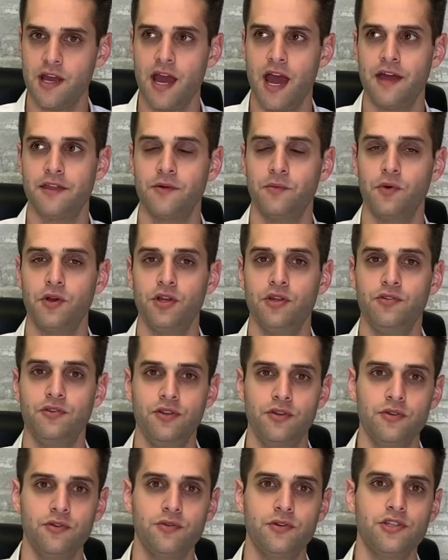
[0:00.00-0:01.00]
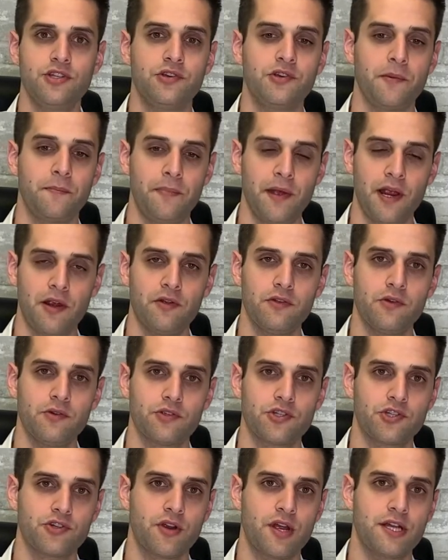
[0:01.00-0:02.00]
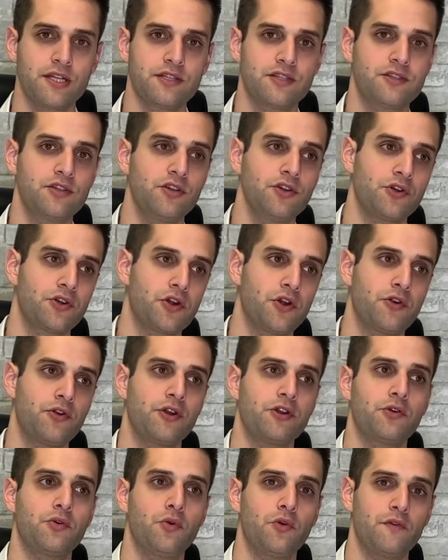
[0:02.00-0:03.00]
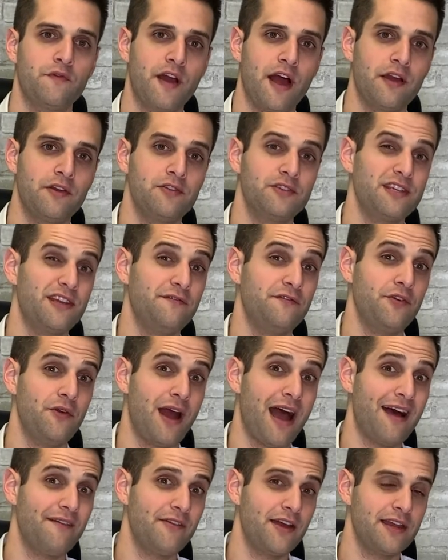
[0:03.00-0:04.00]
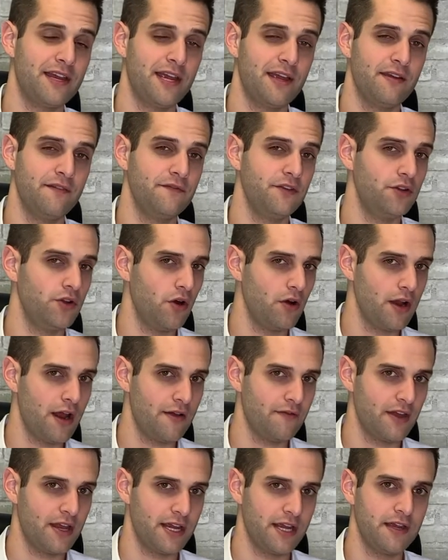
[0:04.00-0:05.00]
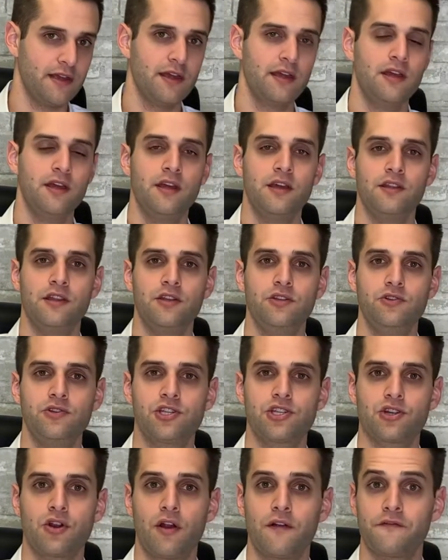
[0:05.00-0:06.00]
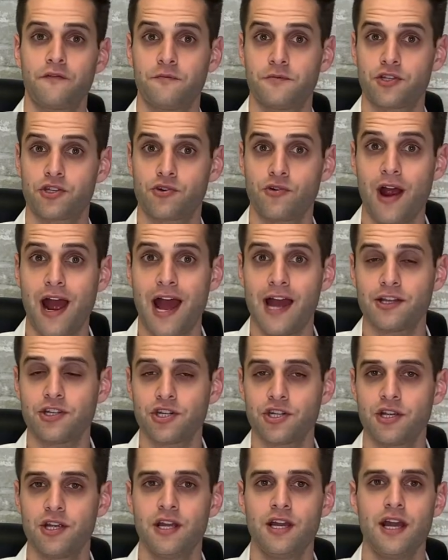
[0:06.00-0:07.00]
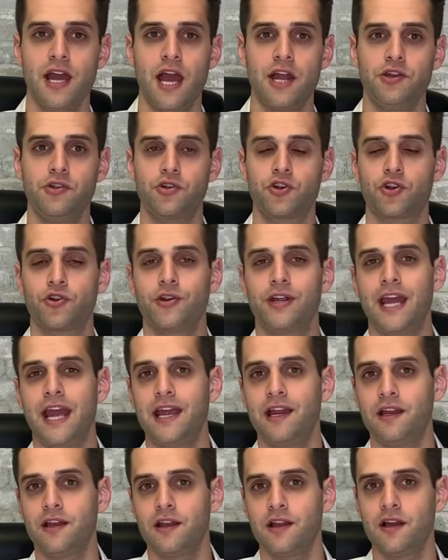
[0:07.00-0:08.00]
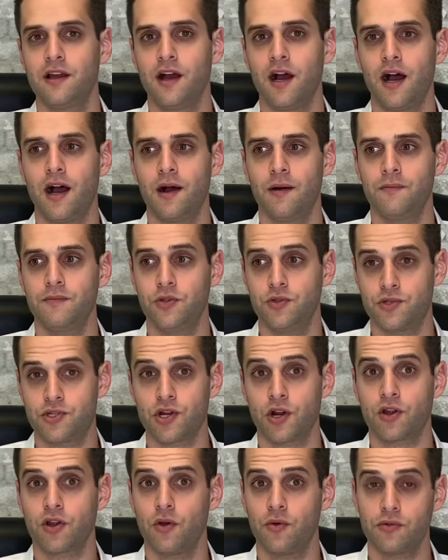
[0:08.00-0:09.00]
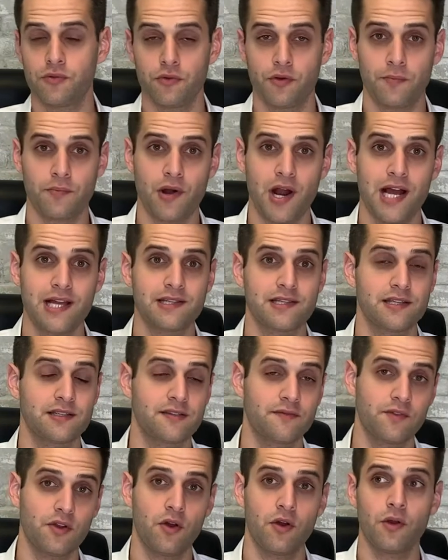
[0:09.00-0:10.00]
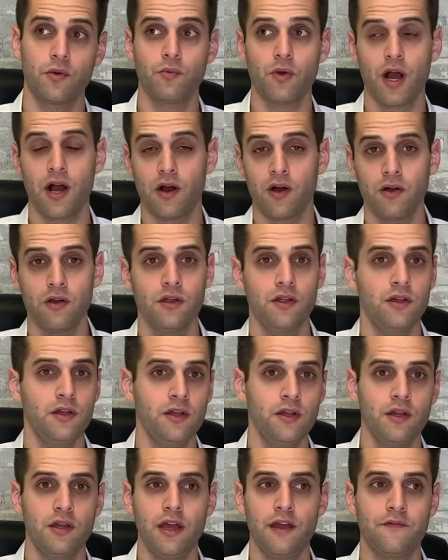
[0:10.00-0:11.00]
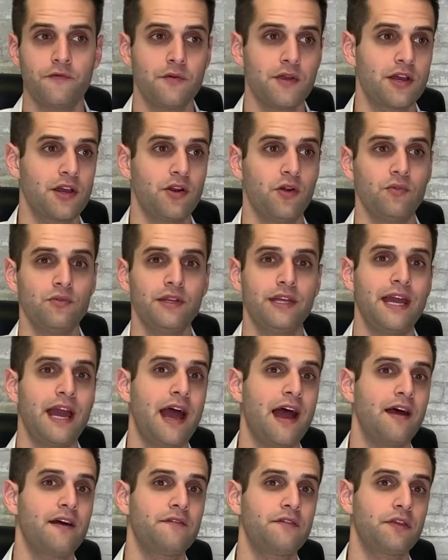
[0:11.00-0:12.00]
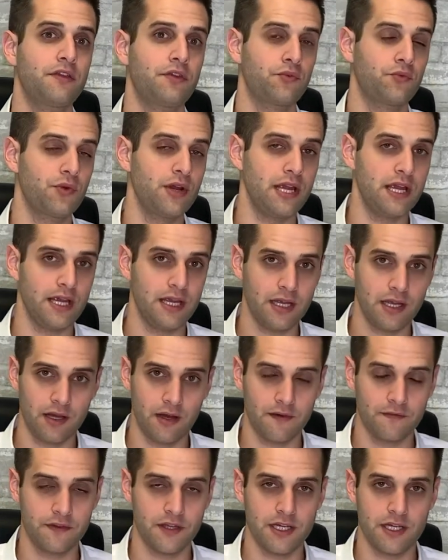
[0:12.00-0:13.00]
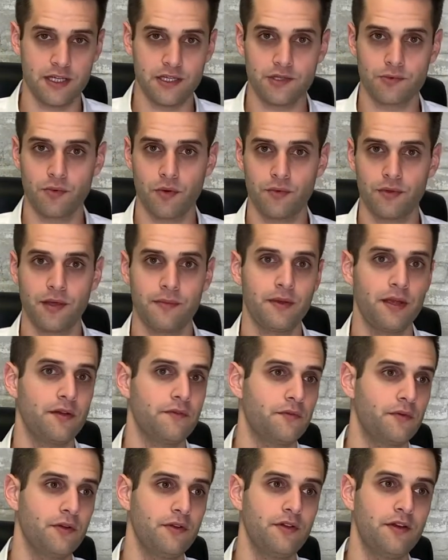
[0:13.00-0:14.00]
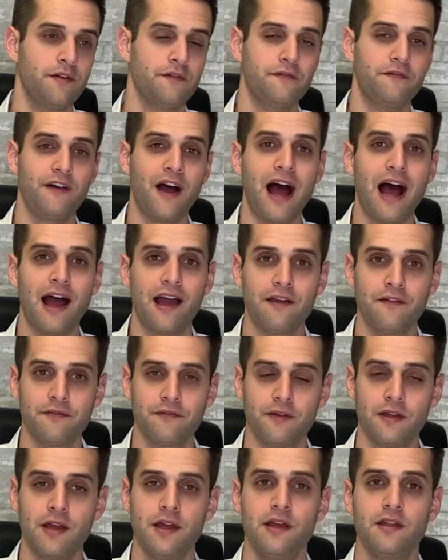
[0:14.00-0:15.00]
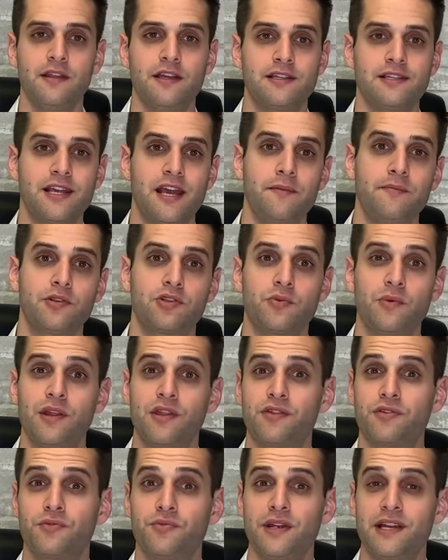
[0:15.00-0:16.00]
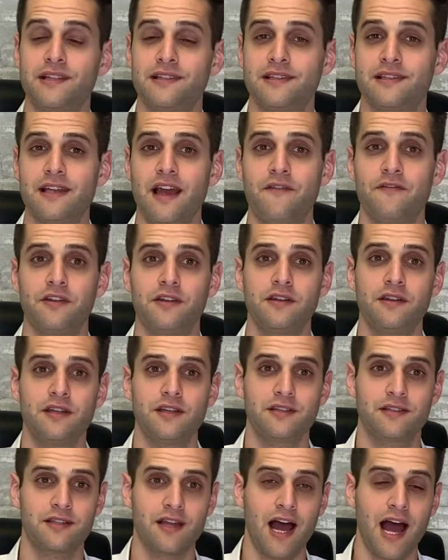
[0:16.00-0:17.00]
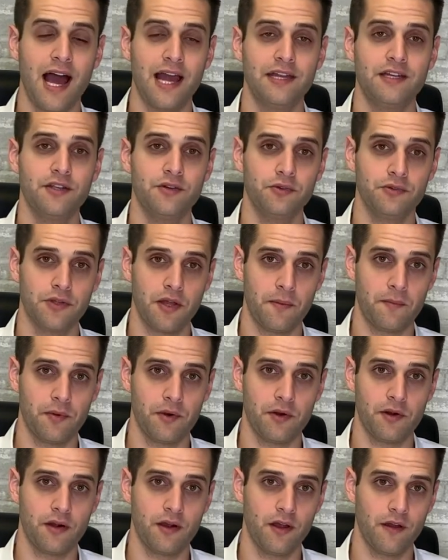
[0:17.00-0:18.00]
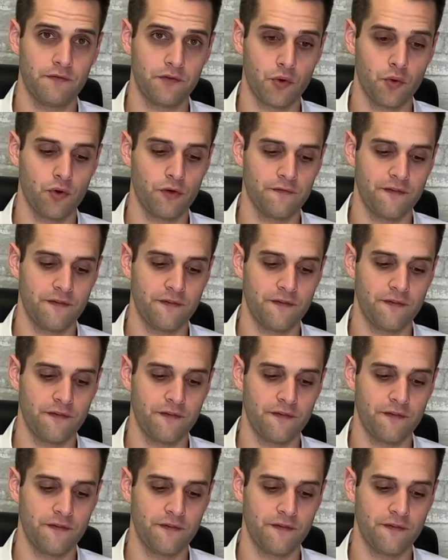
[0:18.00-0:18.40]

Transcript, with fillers: And then what you do is you compare those traits to your current core values, if you have any. If you don't have any, then you start from scratch and you create, um, you start going through the process of going, well, if we could only have three of these, what would they be? If we only have five, they say between three and seven is the ideal number of core